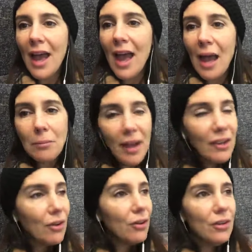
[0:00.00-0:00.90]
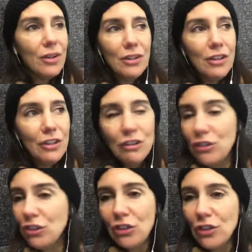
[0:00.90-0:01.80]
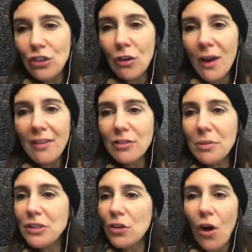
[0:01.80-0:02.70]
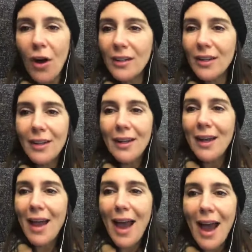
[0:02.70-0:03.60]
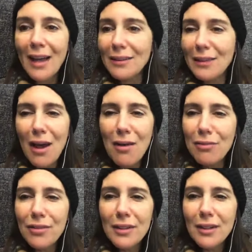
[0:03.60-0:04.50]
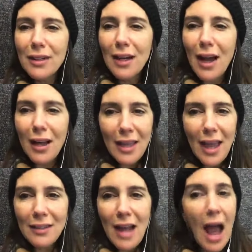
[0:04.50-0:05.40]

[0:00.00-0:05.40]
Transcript: And Michael, you don't have to be taught how to love again.